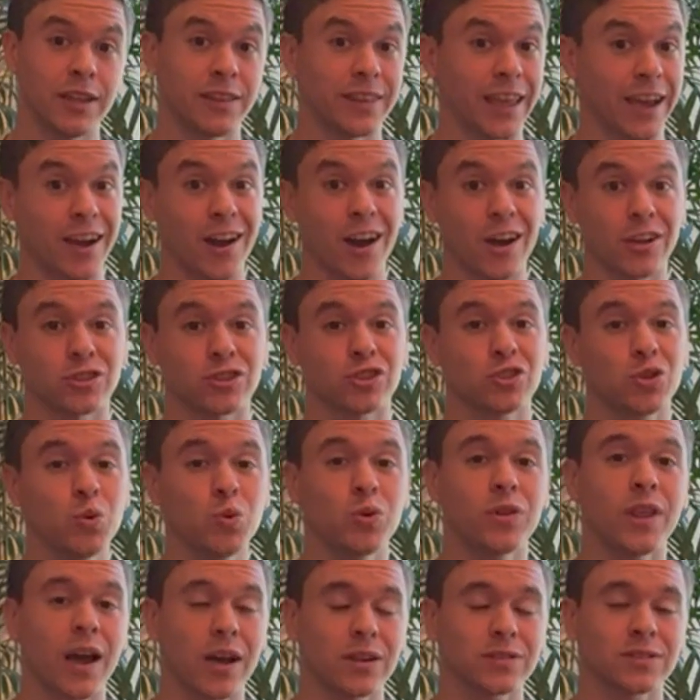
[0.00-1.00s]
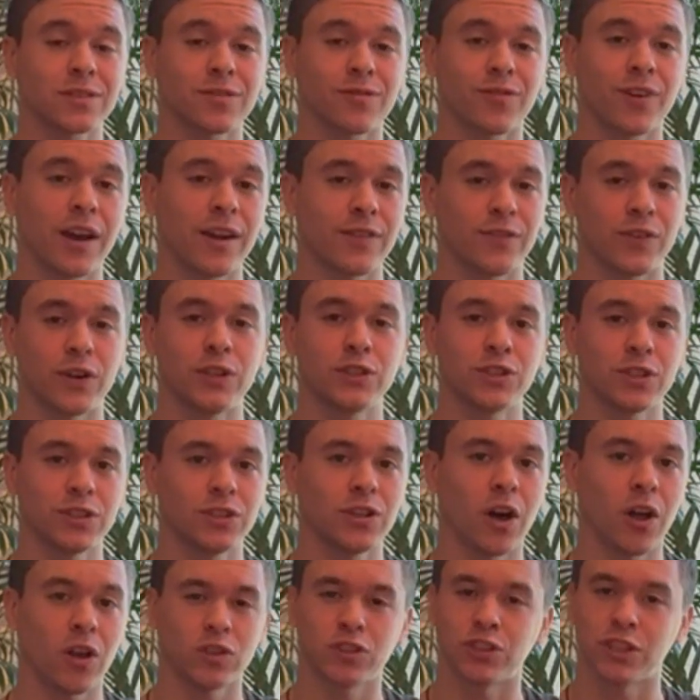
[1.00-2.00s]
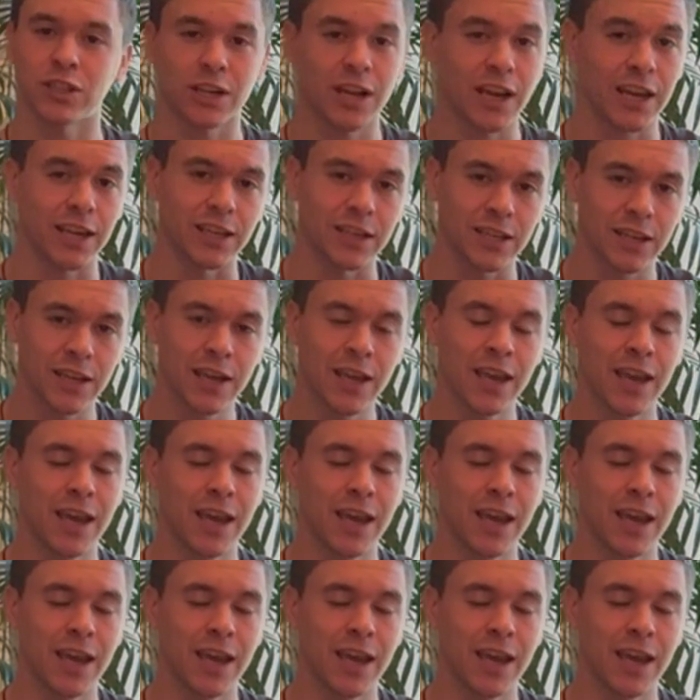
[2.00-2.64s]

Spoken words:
that costs $2,500 a night.